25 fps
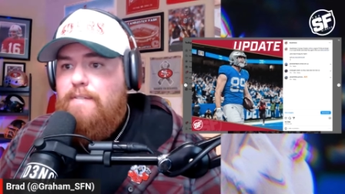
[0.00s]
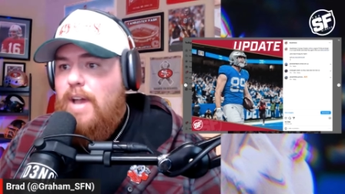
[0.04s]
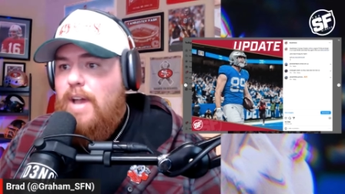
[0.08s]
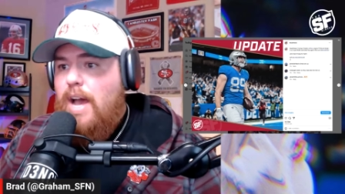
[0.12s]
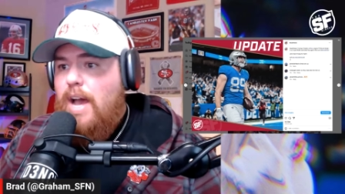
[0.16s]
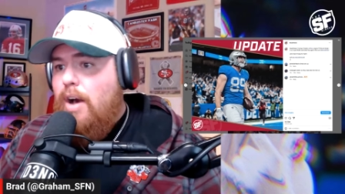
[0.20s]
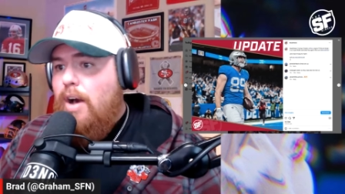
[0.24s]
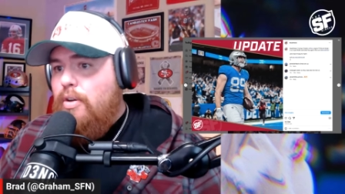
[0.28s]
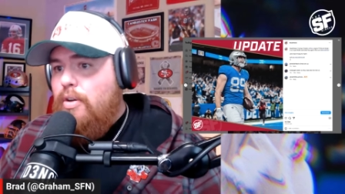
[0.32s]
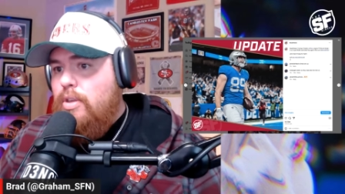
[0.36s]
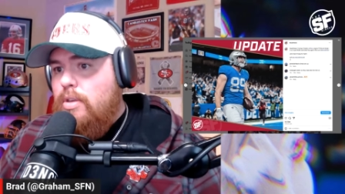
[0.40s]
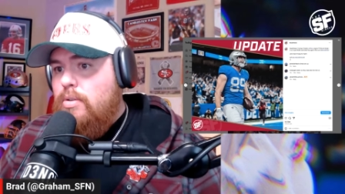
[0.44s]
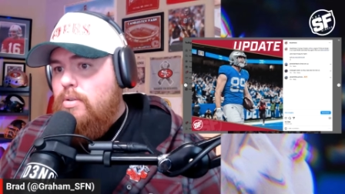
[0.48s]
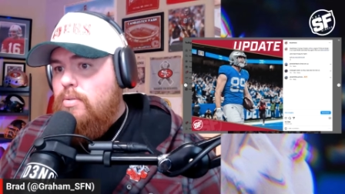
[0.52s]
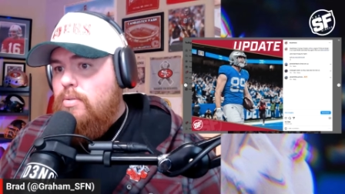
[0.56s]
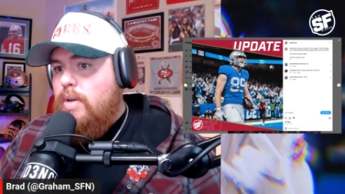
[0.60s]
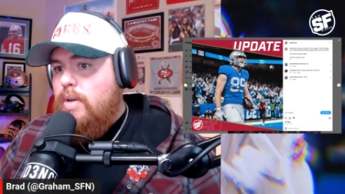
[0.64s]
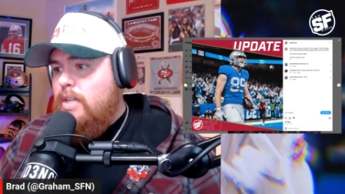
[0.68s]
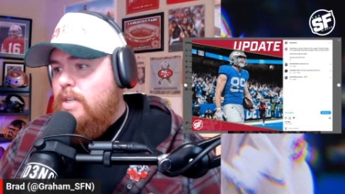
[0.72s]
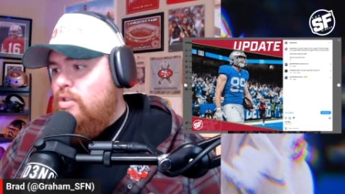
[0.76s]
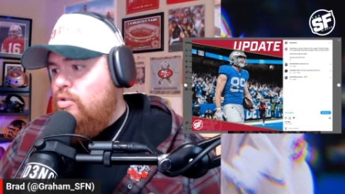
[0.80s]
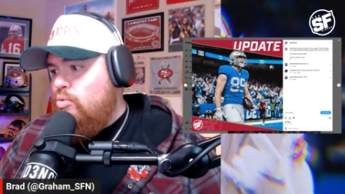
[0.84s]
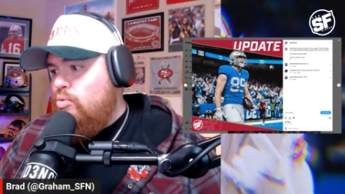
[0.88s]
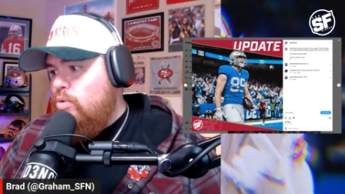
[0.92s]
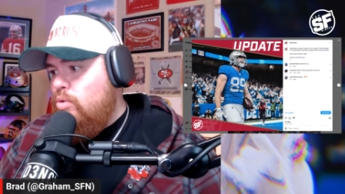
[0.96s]
value,
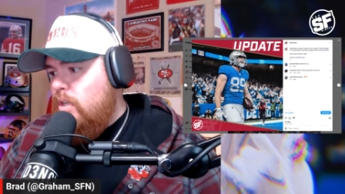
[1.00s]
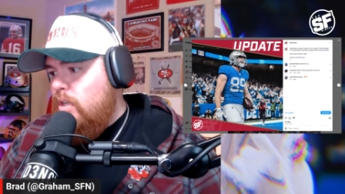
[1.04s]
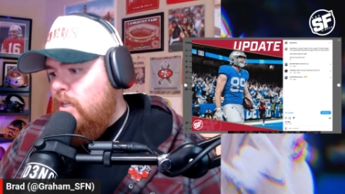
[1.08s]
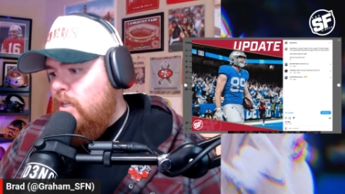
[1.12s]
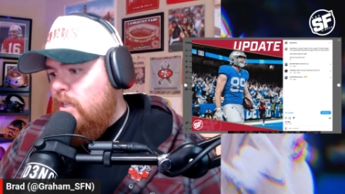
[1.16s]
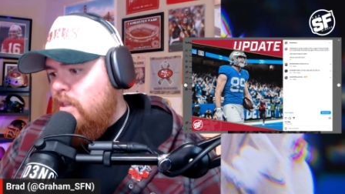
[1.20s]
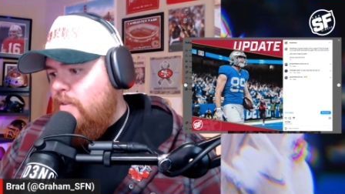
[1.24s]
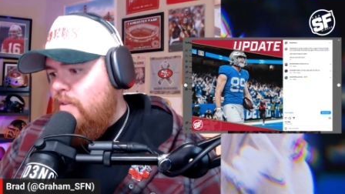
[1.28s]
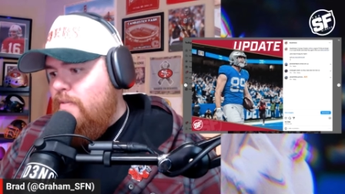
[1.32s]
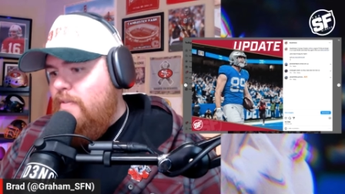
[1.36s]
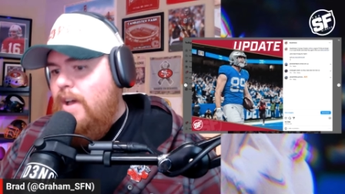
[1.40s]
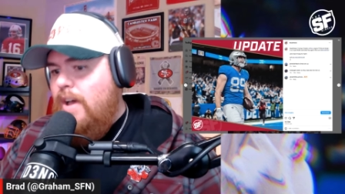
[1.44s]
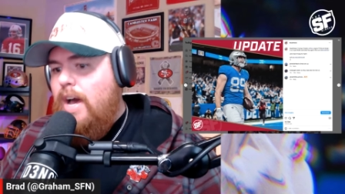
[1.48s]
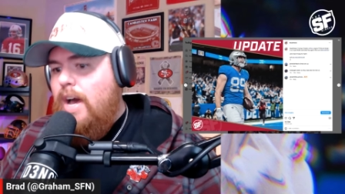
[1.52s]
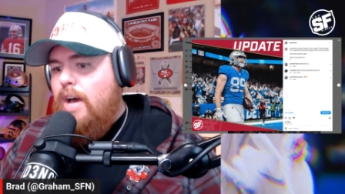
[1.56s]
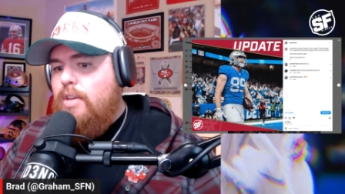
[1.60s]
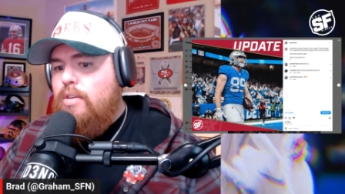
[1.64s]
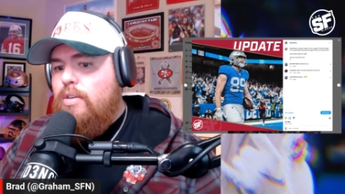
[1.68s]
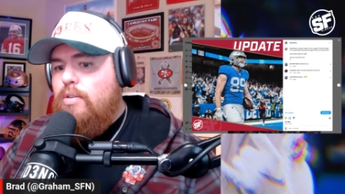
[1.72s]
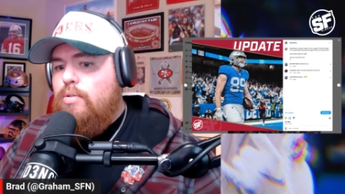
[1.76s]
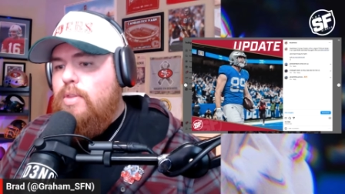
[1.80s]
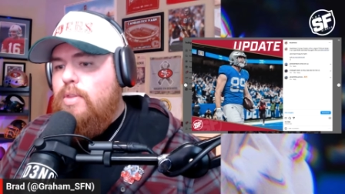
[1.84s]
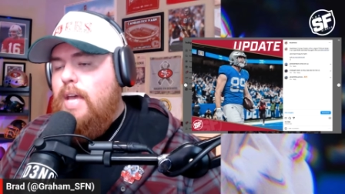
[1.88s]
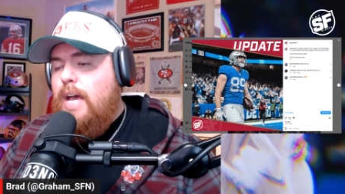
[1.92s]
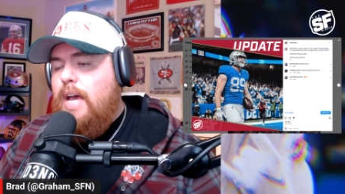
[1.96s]
and you look at the
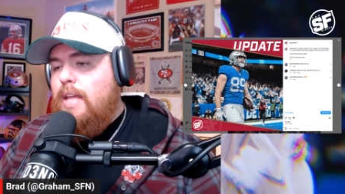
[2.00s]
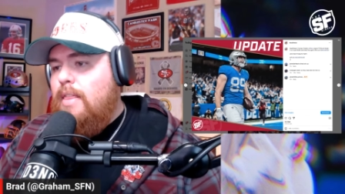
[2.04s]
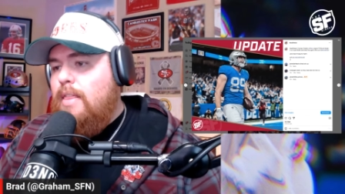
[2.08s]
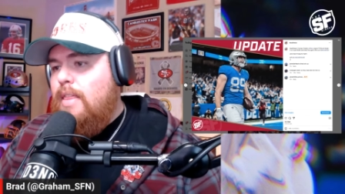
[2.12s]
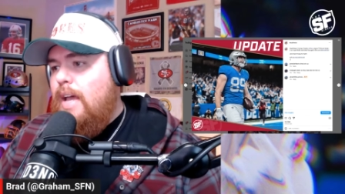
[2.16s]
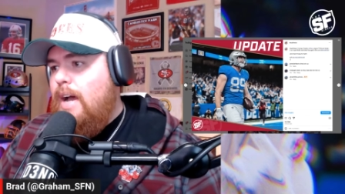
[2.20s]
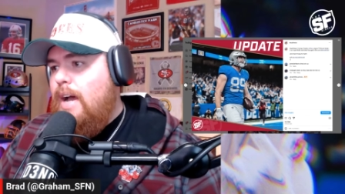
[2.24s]
value that